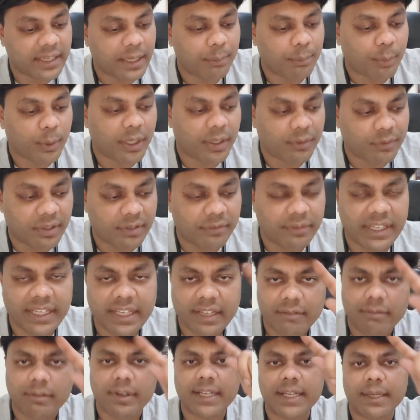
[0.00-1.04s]
3.1, we
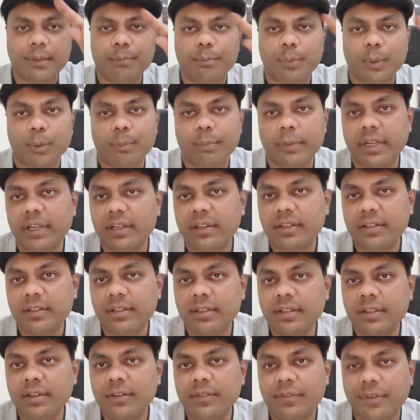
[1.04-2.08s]
gave one improvement
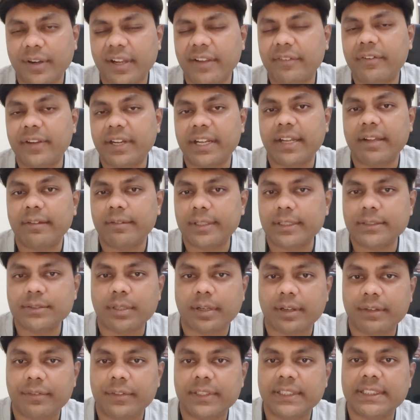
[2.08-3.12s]
for effectiveness
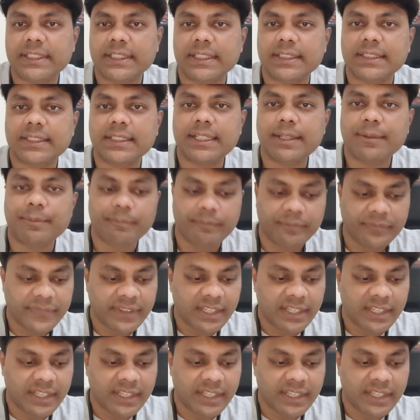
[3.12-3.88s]
or efficiency.